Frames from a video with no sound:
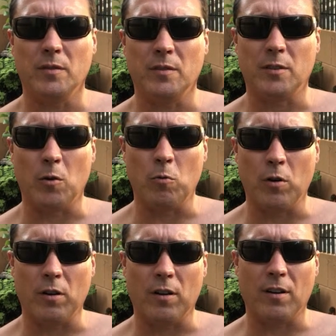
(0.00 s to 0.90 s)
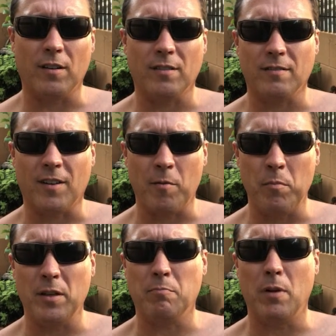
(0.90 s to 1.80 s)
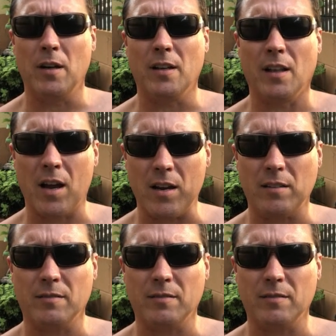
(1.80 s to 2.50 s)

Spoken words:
So I miss Bud Light.